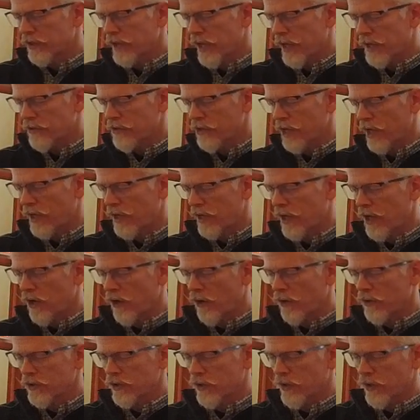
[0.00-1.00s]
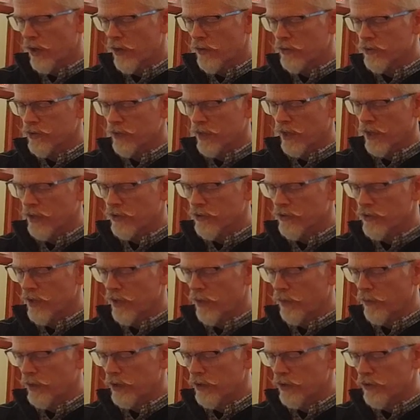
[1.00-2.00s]
t- say no to those things
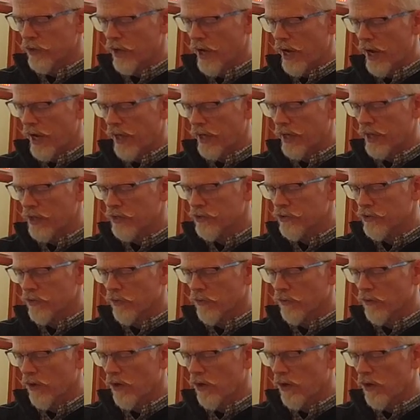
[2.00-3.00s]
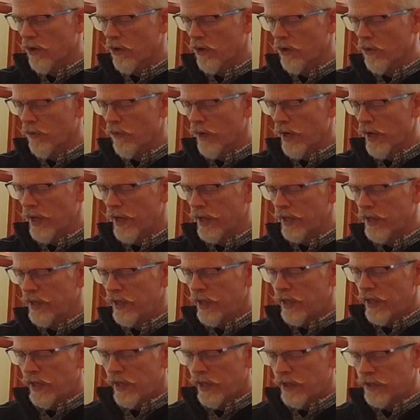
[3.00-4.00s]
that would drag us the wrong way
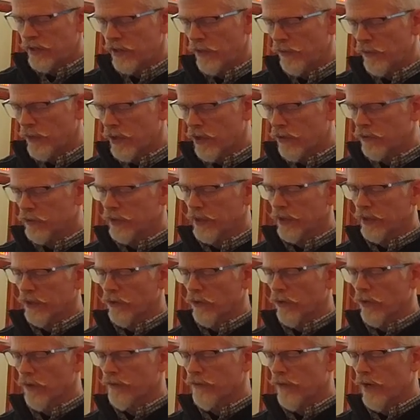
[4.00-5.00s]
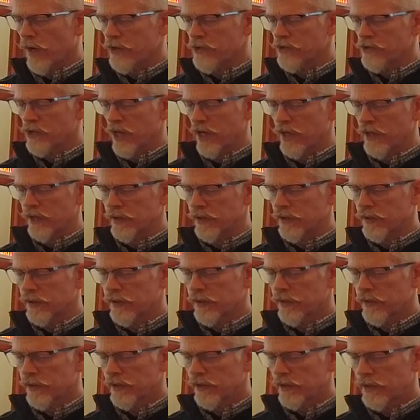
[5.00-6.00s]
and that would only glorify Satan
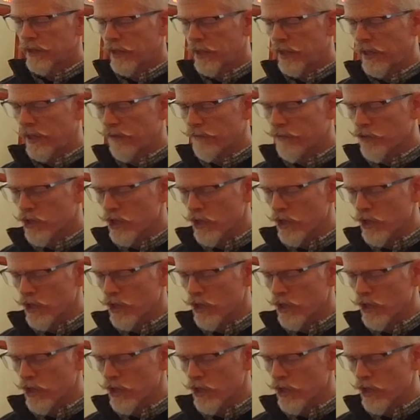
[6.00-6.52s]
and never